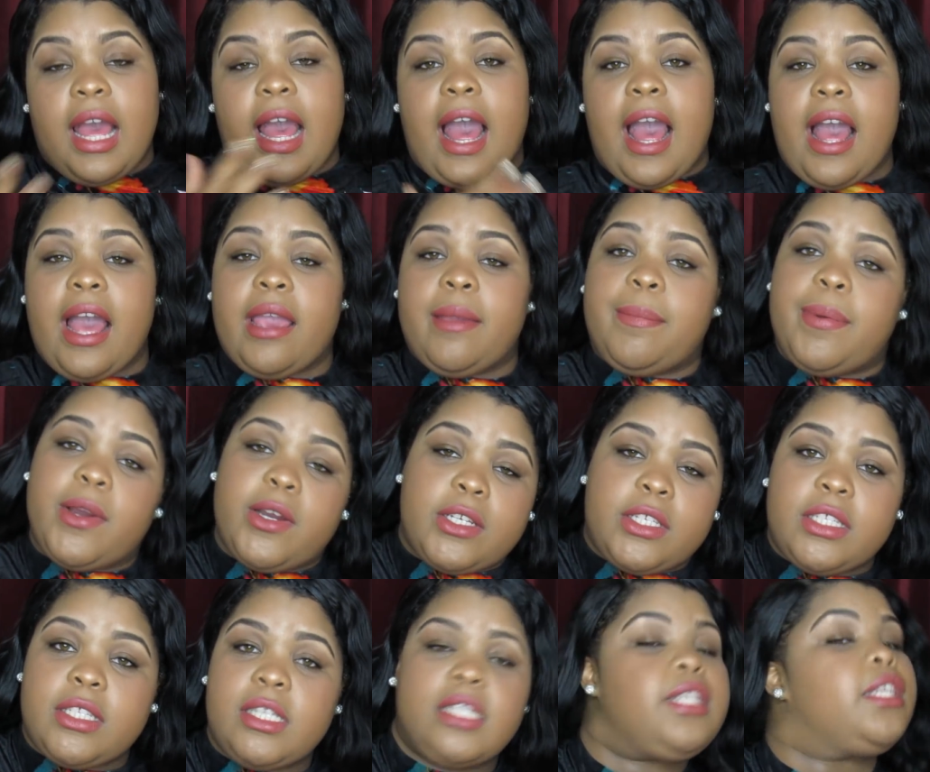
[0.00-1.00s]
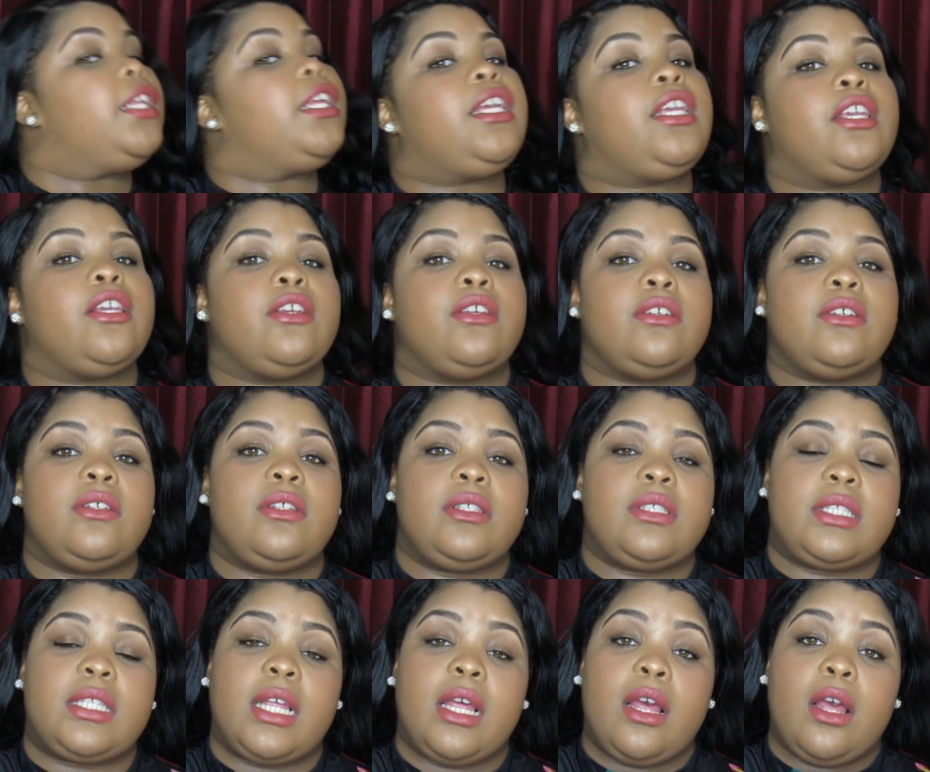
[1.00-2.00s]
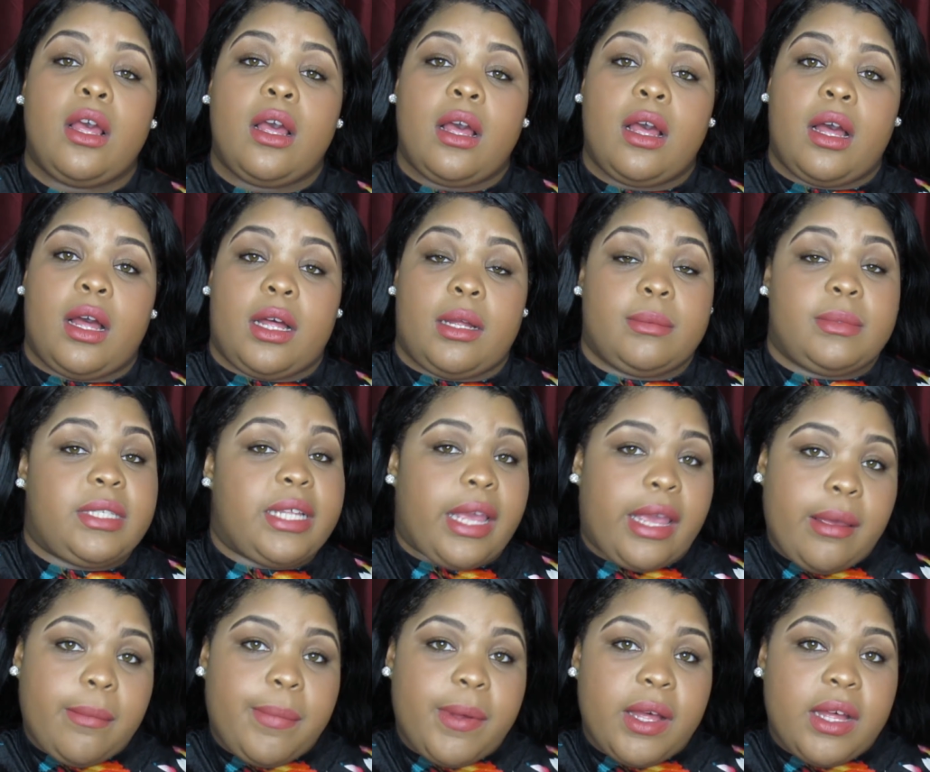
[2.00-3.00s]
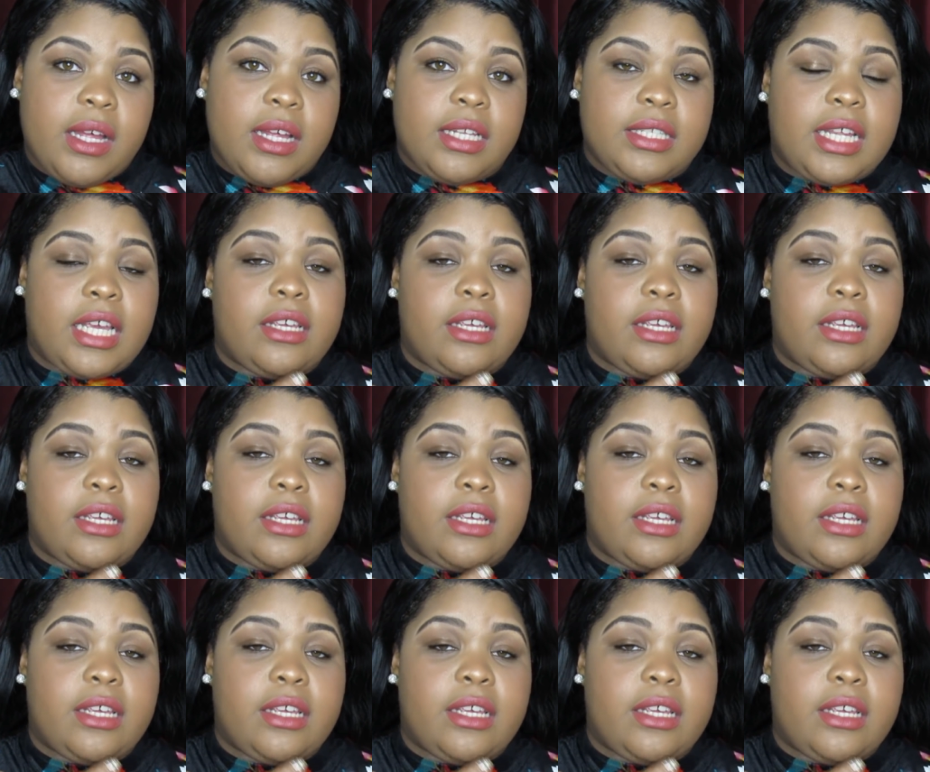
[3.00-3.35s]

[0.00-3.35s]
I personally use tampons.